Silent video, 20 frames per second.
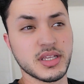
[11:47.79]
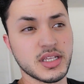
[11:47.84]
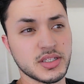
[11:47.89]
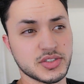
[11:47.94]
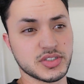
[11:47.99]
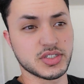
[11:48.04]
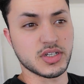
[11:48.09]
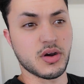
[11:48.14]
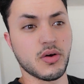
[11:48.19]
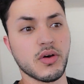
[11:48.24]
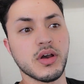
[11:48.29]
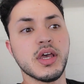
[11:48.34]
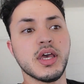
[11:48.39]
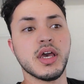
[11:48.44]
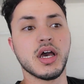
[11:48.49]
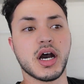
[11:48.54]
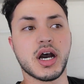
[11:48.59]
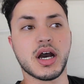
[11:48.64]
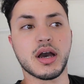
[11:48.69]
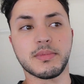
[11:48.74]
So
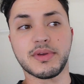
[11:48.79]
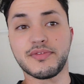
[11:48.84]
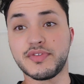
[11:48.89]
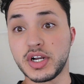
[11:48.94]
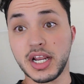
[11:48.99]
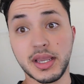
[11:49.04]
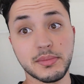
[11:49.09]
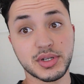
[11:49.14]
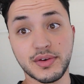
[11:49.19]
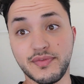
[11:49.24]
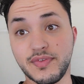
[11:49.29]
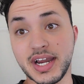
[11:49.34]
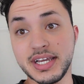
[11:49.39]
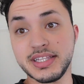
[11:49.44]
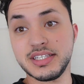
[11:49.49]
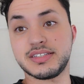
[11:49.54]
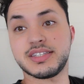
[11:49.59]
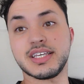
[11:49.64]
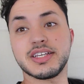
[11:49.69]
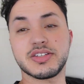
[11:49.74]
if you're able to find
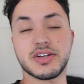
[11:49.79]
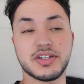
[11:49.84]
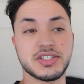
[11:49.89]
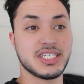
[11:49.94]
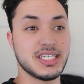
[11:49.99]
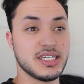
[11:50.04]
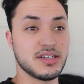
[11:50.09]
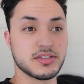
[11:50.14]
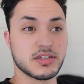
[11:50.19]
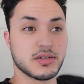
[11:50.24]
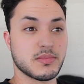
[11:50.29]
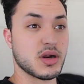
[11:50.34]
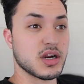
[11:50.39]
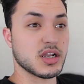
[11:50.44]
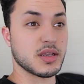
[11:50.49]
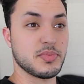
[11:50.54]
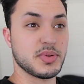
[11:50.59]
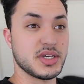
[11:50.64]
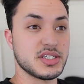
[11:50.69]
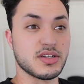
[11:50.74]
these things on deals on
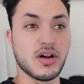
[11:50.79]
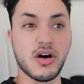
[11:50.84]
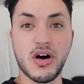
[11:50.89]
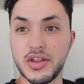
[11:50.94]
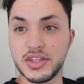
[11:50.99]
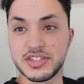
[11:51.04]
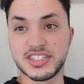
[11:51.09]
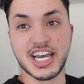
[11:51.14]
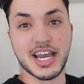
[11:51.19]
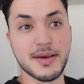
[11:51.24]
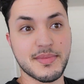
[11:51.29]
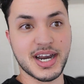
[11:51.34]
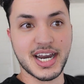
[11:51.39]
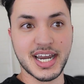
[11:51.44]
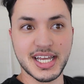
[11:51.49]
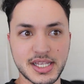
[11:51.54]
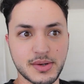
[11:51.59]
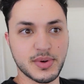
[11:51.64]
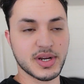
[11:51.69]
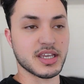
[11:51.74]
Marketplace all the time, I
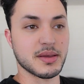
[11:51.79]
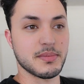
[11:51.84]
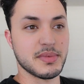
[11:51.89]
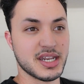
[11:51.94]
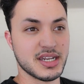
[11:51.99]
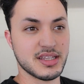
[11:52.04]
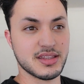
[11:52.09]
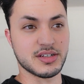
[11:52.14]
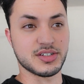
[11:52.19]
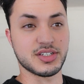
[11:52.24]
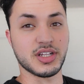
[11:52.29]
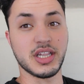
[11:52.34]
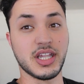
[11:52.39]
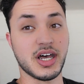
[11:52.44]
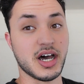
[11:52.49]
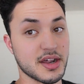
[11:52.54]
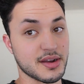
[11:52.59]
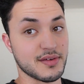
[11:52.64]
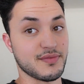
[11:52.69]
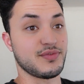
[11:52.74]
highly recommend it. There's a
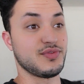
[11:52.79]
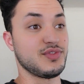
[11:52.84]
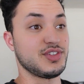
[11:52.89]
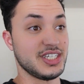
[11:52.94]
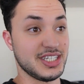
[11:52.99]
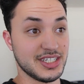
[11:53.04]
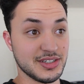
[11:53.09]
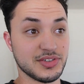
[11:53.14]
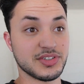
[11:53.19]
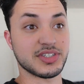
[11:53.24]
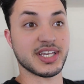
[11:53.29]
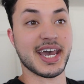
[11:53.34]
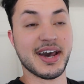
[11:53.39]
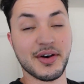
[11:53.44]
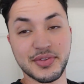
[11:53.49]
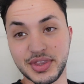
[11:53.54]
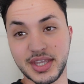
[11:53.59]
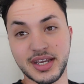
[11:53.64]
lot of deals out